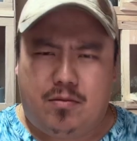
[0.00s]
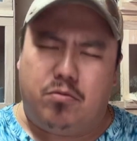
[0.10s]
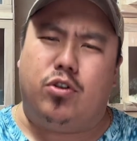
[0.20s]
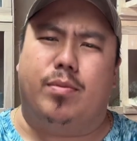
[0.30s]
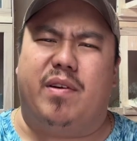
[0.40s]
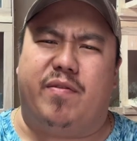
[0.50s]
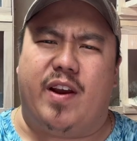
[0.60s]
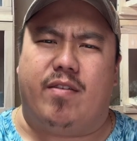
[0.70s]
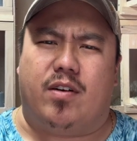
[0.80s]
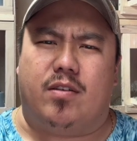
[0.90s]
do me a
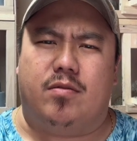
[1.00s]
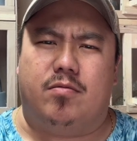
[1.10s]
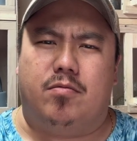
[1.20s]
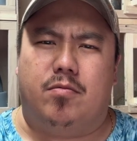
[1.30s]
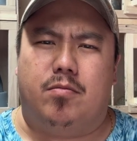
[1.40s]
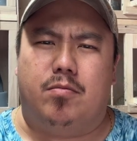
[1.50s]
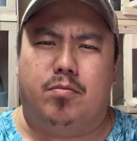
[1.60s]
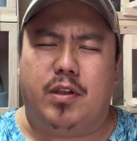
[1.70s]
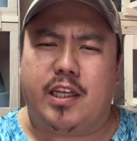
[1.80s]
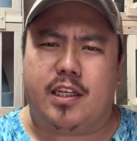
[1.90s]
favor.
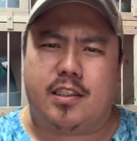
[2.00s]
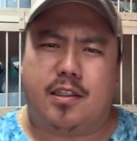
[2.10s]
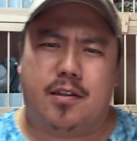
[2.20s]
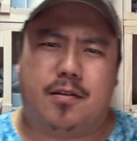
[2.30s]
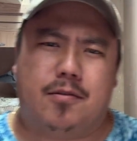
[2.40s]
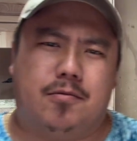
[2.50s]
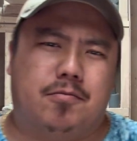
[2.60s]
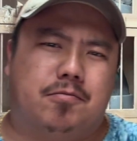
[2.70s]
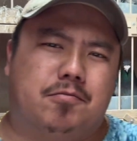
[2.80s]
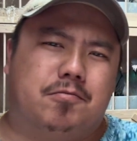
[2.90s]
Please
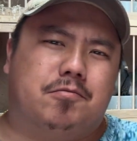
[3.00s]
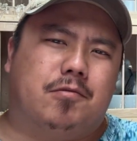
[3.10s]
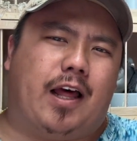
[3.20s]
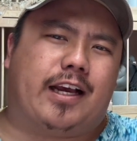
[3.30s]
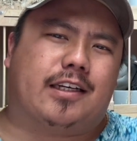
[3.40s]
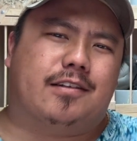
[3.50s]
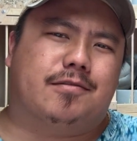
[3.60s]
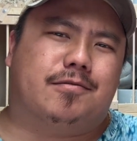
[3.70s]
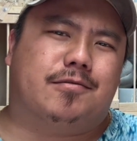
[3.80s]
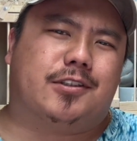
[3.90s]
like,
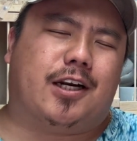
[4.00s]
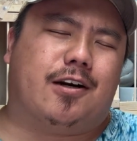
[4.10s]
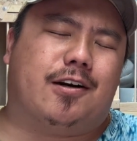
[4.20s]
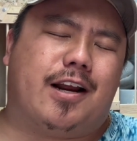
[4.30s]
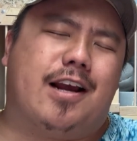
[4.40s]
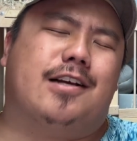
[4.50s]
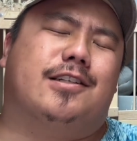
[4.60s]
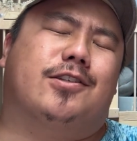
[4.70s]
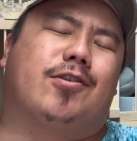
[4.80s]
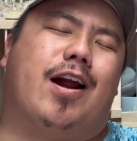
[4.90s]
share, and
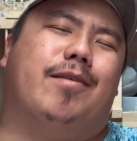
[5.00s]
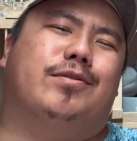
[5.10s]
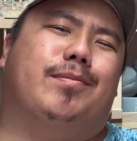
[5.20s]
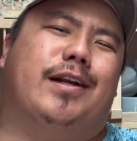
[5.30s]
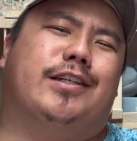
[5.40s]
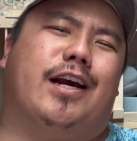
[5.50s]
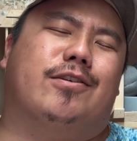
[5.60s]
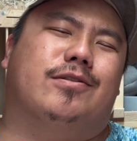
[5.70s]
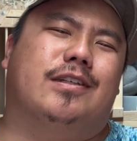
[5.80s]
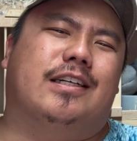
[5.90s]
subscribe to my
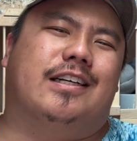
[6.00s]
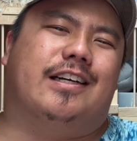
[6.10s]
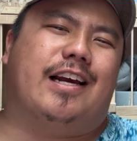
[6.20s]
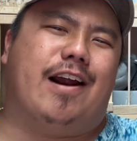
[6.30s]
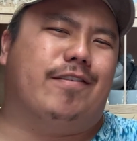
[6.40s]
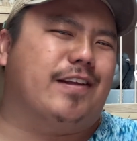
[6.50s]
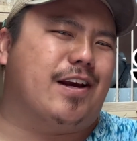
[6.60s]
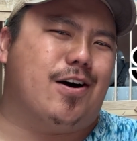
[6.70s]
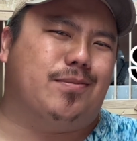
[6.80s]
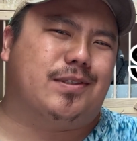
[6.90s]
channel. Everything
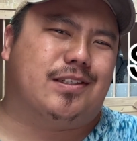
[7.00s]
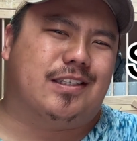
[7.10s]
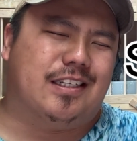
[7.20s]
helps.